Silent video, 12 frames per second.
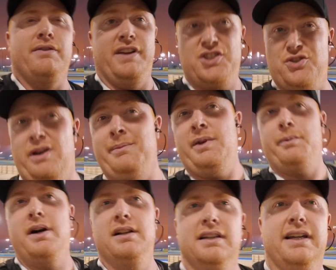of extremely
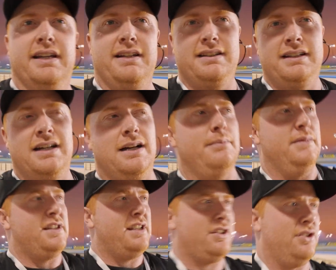well lit.
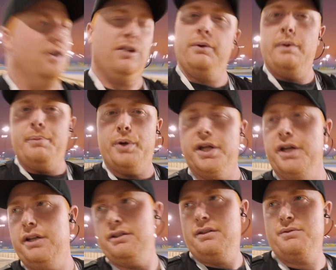The session earlier went pretty
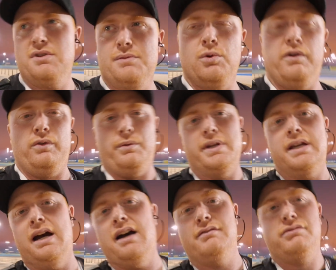good. It was just more of a
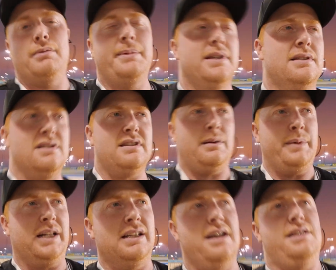recon for me since none of my
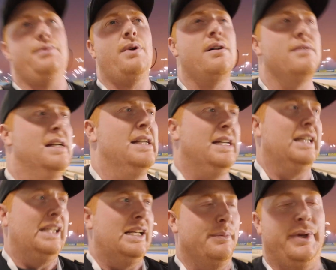clients were out.
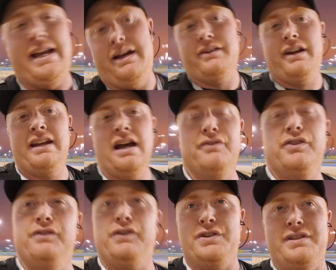But now they're getting out for
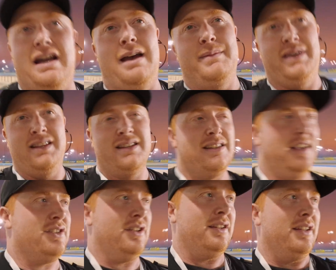the first time. And this
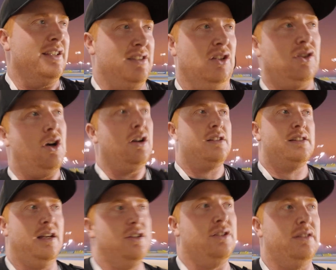session is the longest
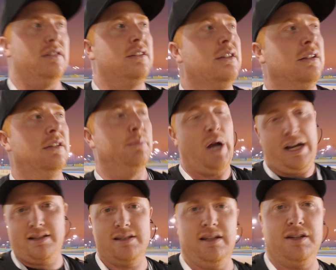session,
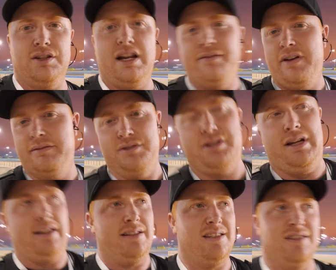practice session I've ever
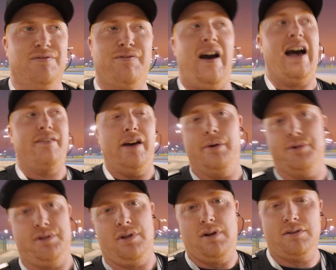shot. This is 5
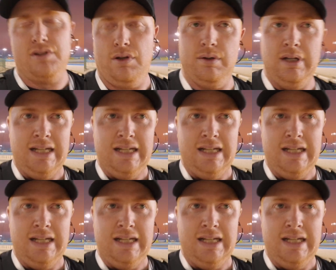hours long. So